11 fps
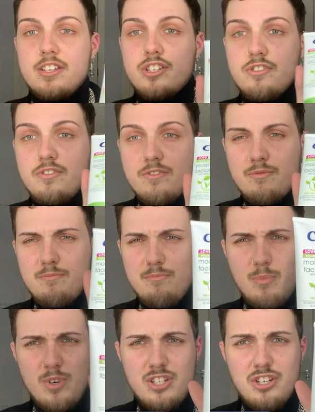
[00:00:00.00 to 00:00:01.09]
gel
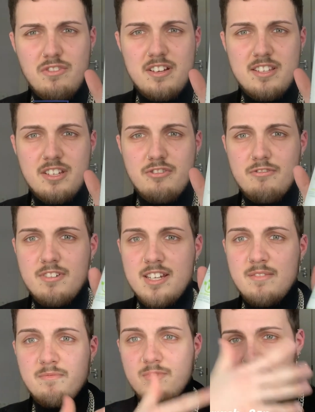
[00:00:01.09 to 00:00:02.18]
moisturizing
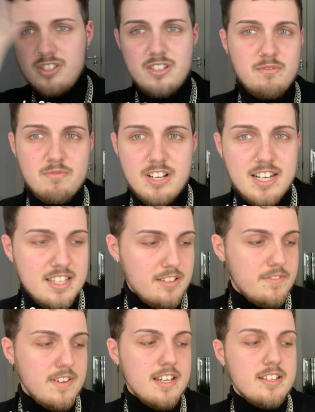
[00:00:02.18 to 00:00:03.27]
cream just to clean the
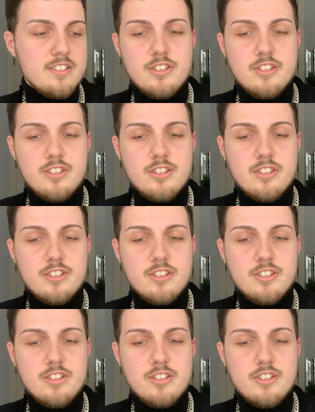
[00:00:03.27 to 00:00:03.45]
face,